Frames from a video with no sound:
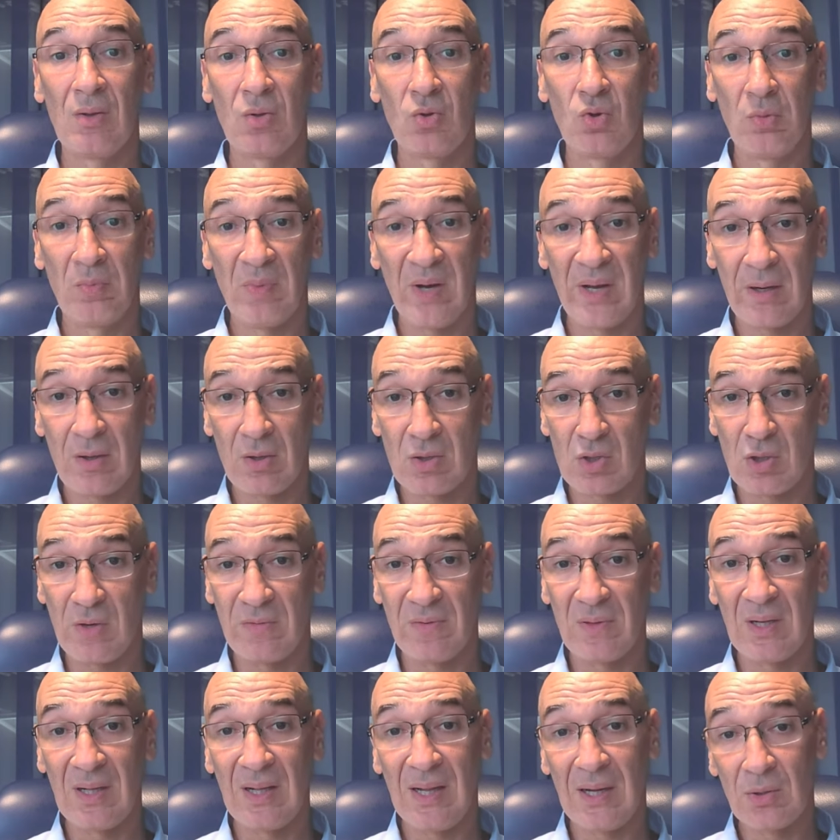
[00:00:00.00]
two
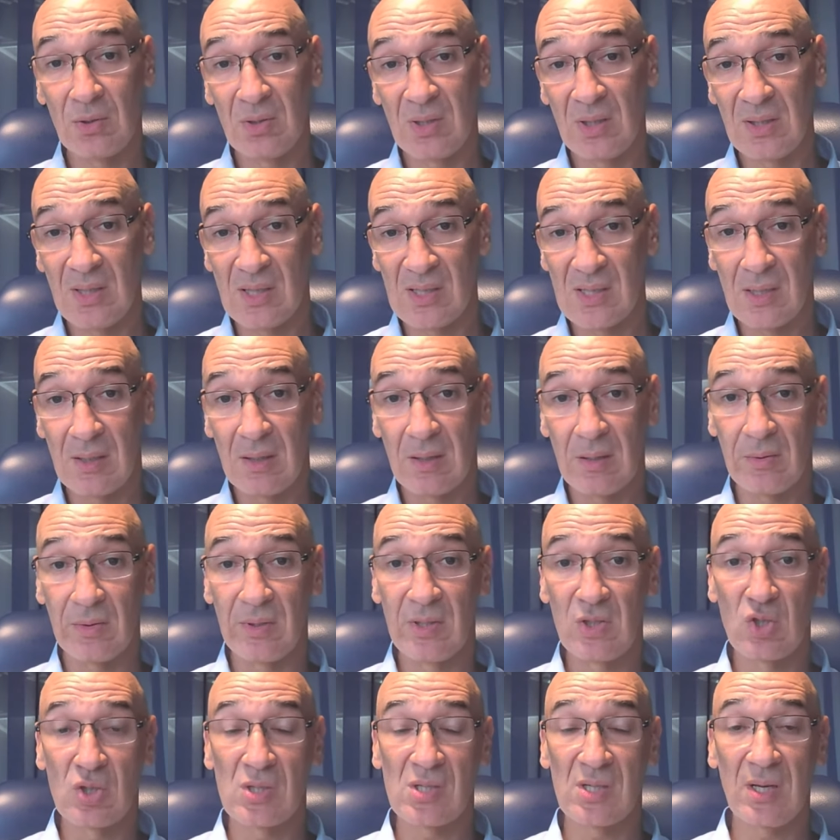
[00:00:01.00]
Microsoft Cloud data center
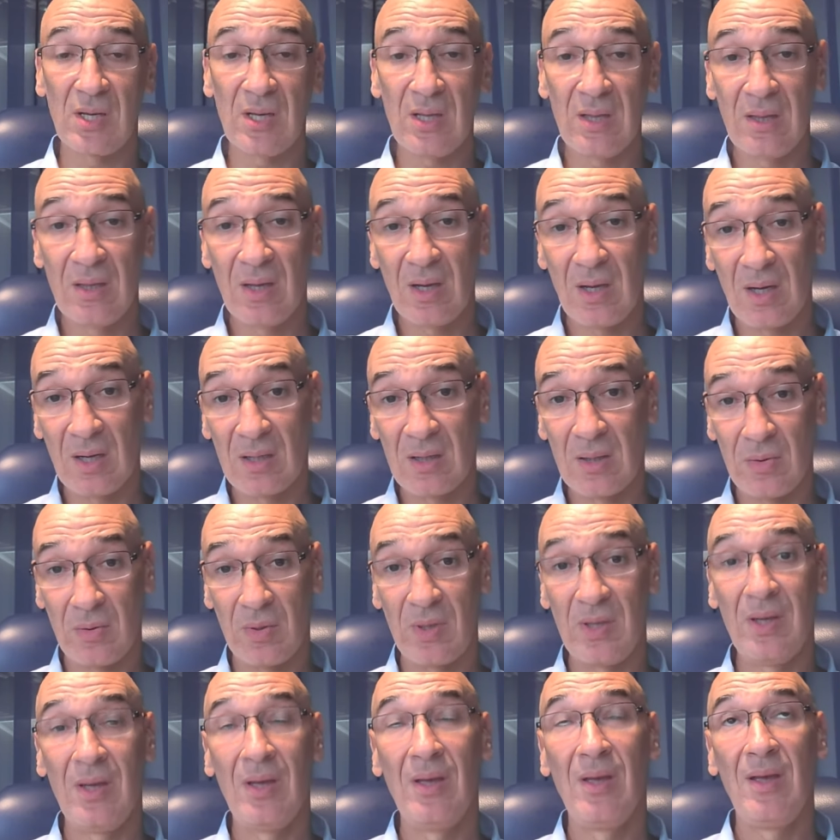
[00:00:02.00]
regions in the
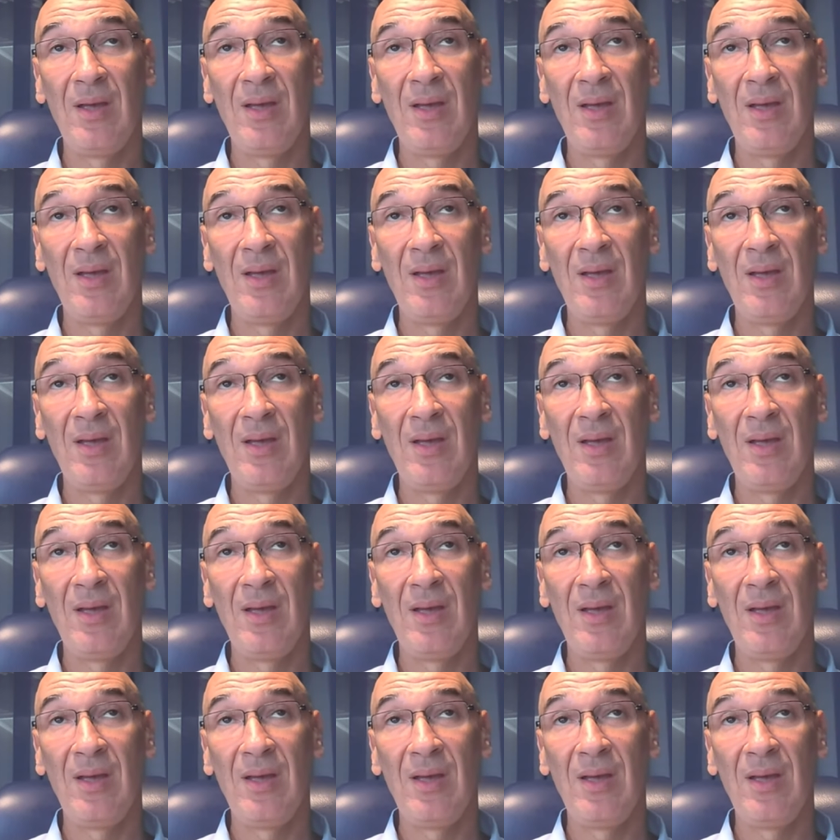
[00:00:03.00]
country.